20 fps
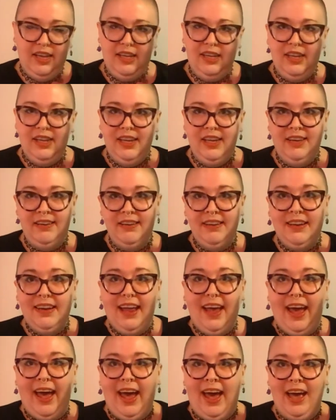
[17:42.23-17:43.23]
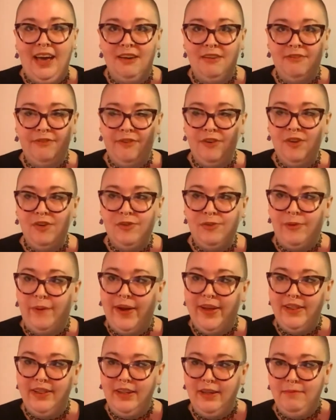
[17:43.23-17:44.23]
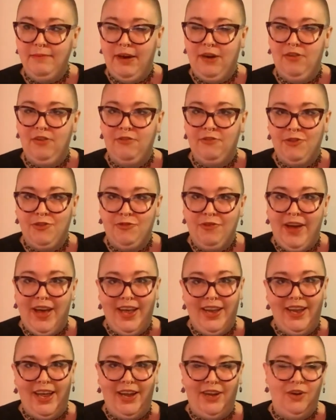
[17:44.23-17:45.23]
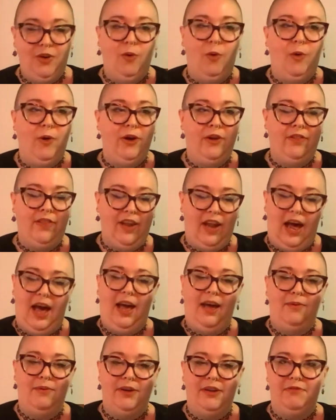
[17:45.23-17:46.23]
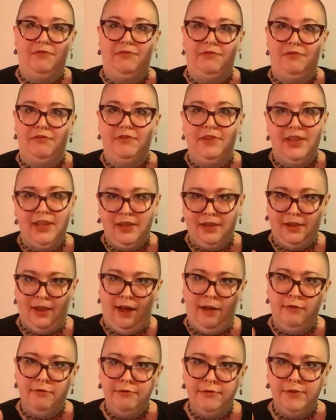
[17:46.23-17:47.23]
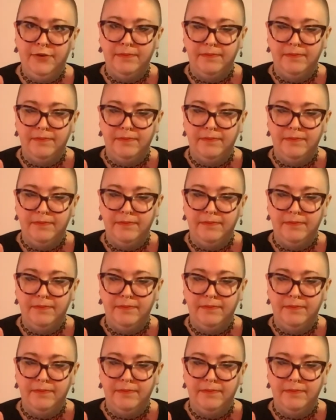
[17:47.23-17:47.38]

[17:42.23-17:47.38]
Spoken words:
It didn't have quite the amount of dread and gore that I would have loved,